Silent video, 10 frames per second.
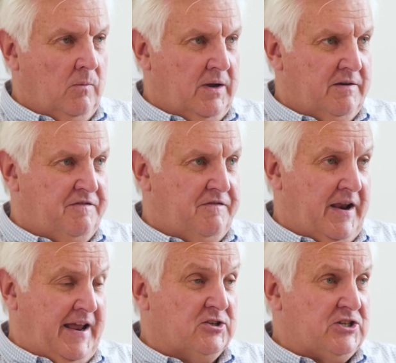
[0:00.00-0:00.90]
we're
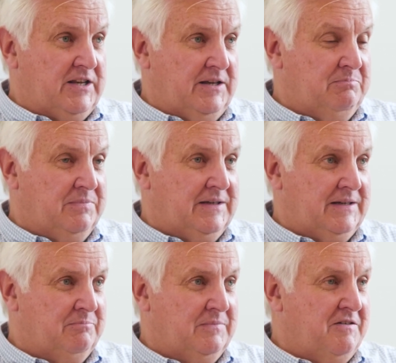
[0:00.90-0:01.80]
financially
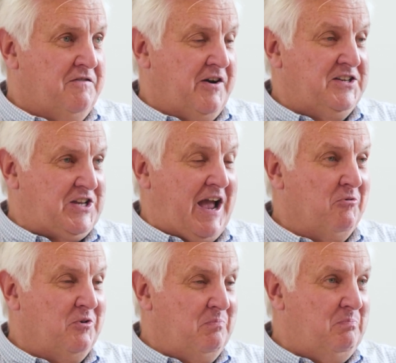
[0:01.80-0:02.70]
very
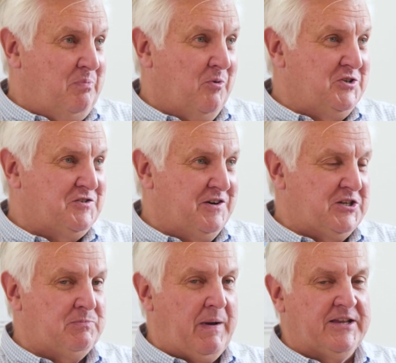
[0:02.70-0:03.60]
sound and poised for
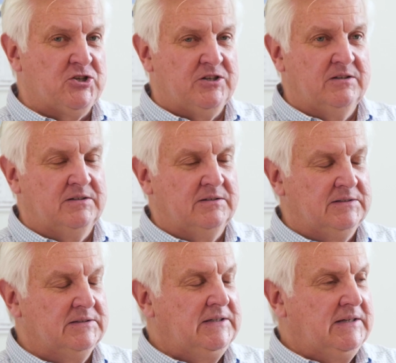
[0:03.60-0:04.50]
expansion, and
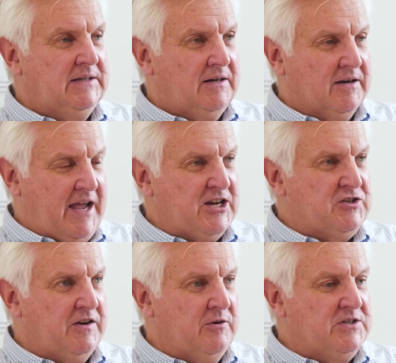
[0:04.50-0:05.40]
our
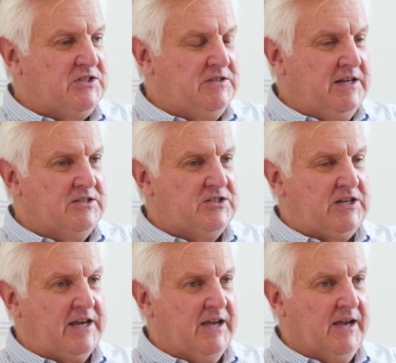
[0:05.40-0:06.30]
cash flow is
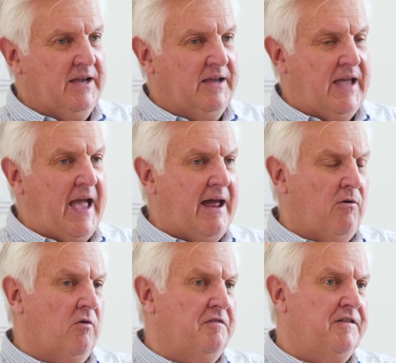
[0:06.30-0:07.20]
taken
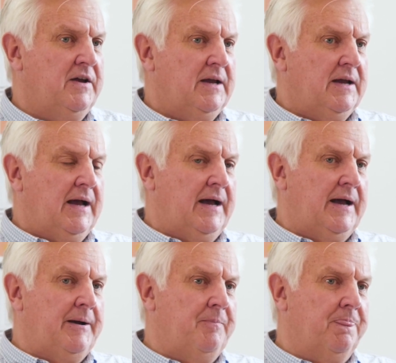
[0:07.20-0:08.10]
care of.
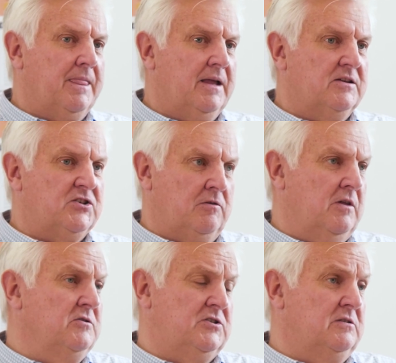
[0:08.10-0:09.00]
So
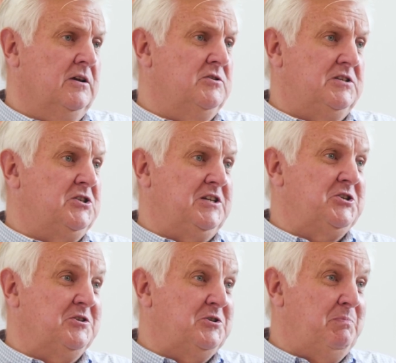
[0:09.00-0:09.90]
those
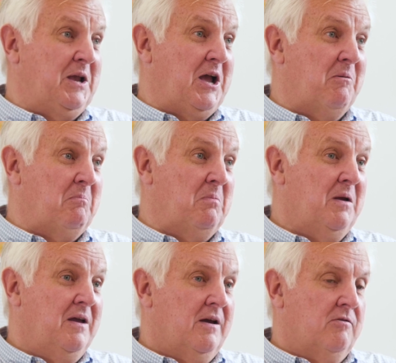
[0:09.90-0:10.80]
decisions become
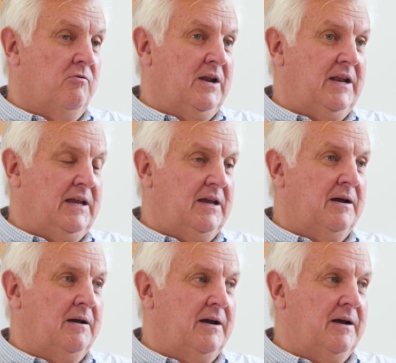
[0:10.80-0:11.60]
really